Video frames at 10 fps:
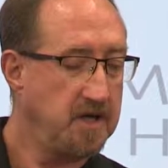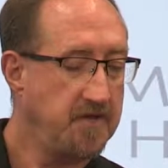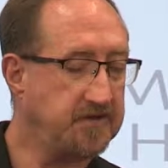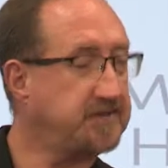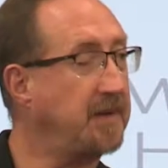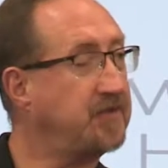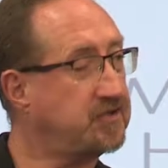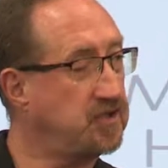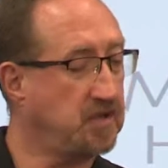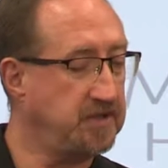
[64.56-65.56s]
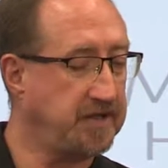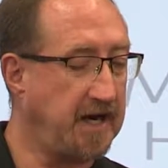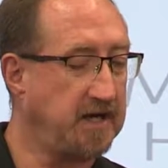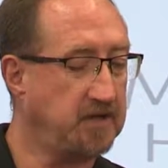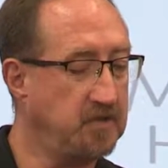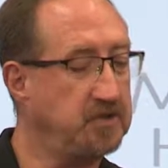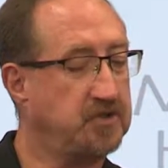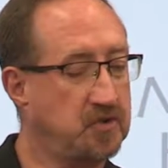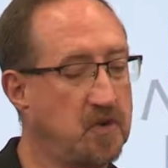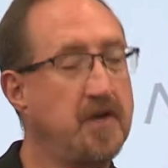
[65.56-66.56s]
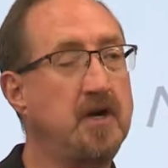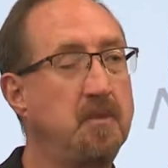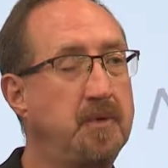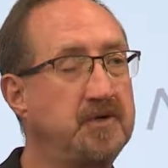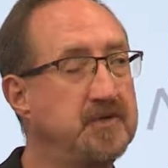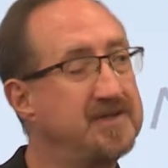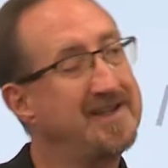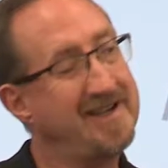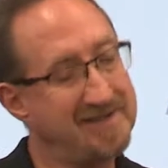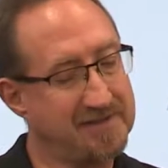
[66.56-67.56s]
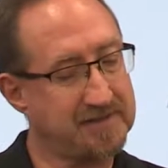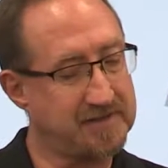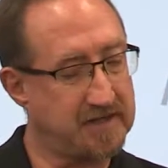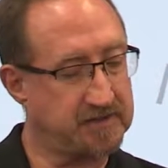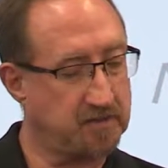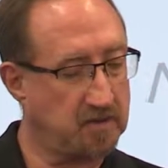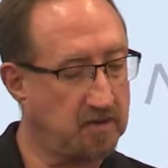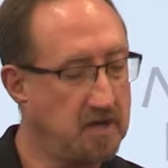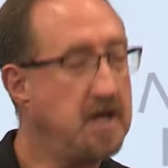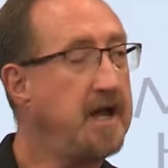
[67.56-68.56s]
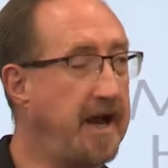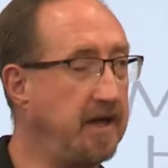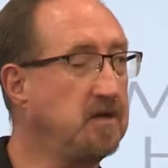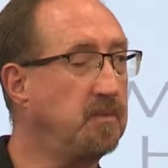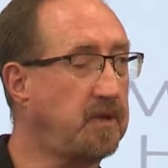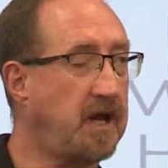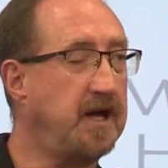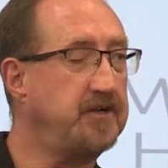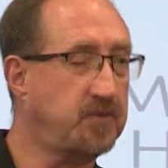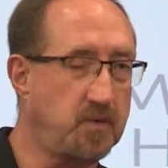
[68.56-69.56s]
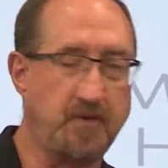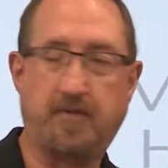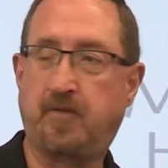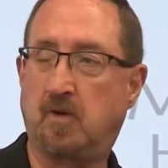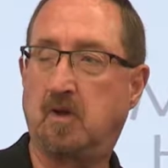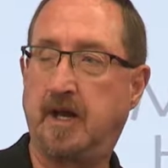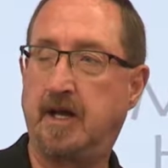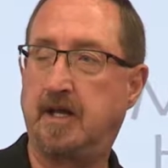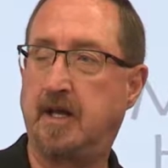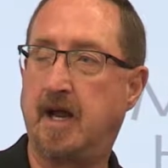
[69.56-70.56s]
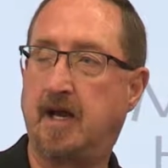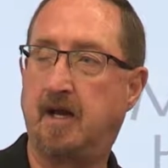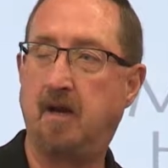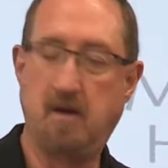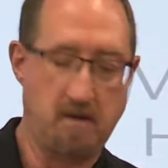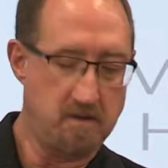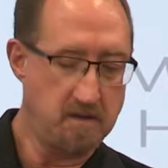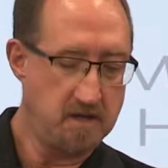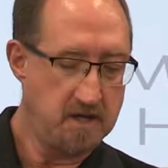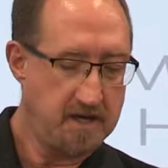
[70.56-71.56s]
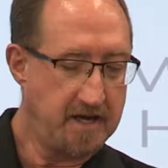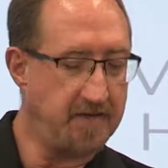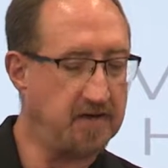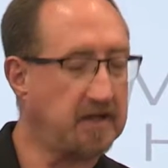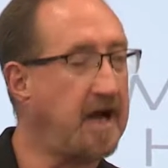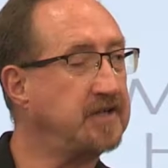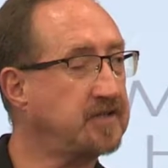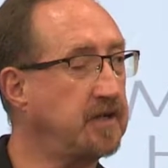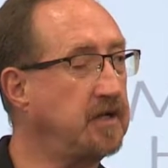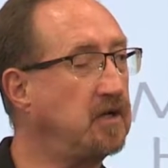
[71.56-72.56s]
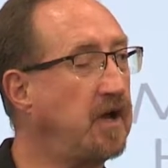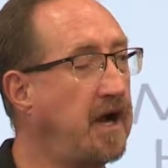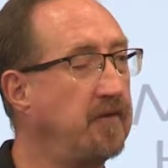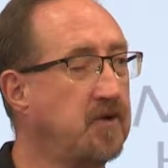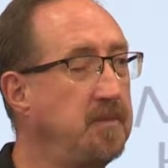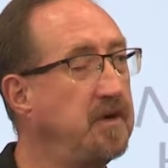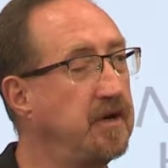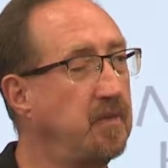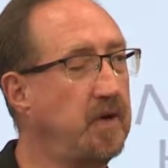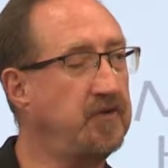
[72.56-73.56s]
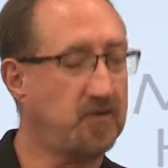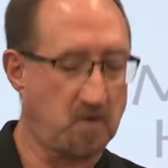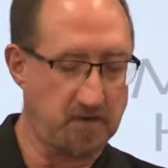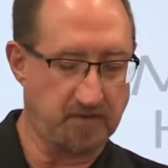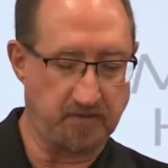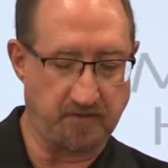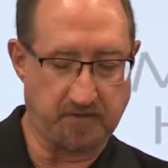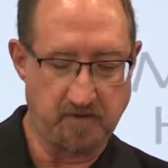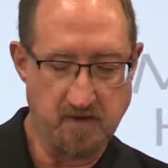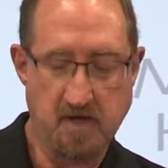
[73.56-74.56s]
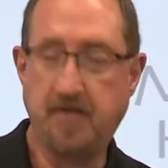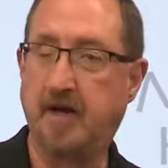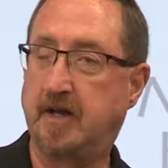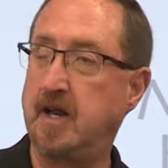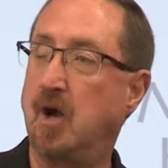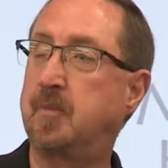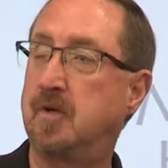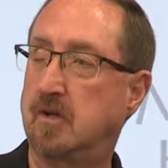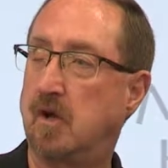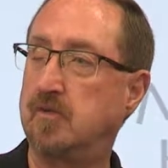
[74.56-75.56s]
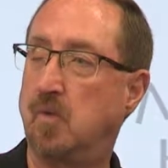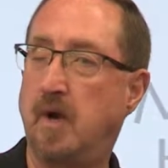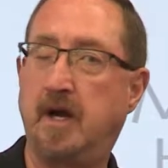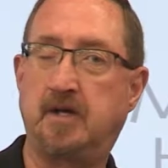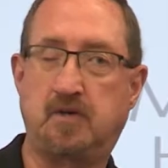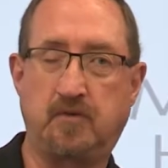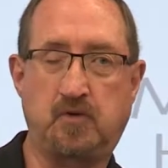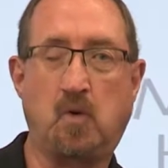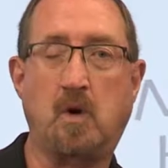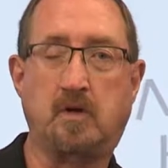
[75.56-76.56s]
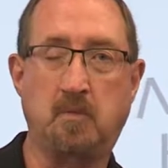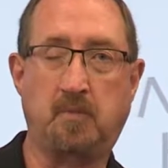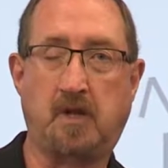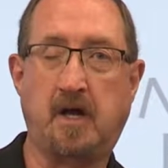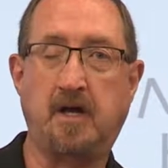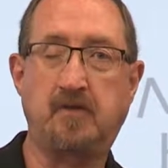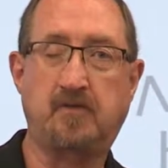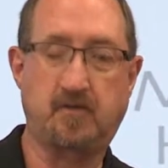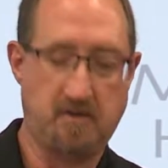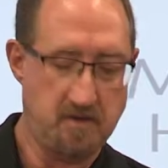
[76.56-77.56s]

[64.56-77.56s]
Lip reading: the steps that you can take to ensure that your business is accessible and complies with the full ADA. And then lastly, you'll have community resources that can help you along the way toward compliance.